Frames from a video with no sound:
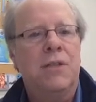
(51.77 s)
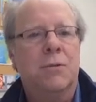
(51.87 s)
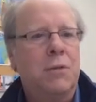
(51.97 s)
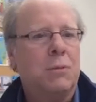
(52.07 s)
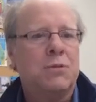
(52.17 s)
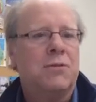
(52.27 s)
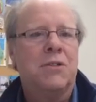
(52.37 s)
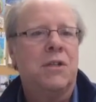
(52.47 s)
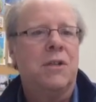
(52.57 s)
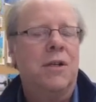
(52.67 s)
Sometimes you
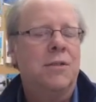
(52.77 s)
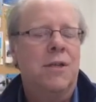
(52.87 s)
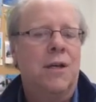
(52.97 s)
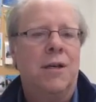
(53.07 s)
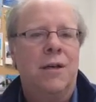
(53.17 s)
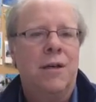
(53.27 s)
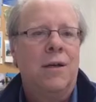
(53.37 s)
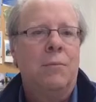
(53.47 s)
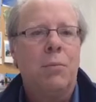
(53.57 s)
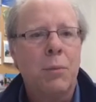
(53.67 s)
see it as a
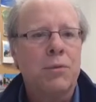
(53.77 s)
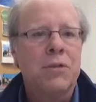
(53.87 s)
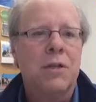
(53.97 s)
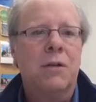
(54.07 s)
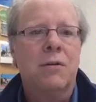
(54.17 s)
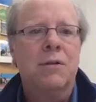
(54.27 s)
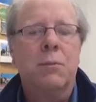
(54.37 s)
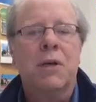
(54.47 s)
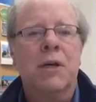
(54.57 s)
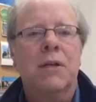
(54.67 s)
bumper sticker or
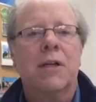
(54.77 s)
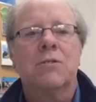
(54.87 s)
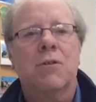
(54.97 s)
something like that.